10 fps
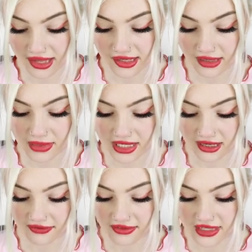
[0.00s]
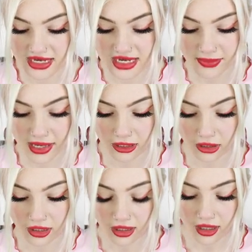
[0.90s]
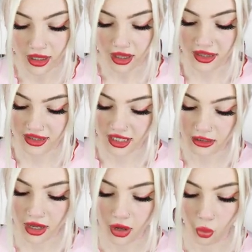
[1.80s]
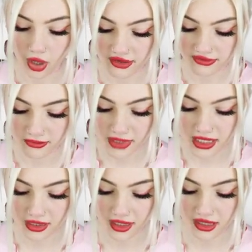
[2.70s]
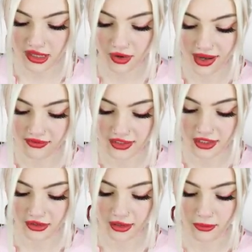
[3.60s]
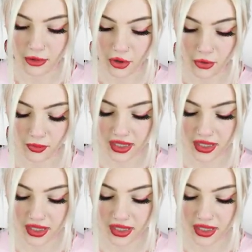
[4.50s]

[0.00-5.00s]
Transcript: asking me if the email that they got was from me. And so I have to tell them, no,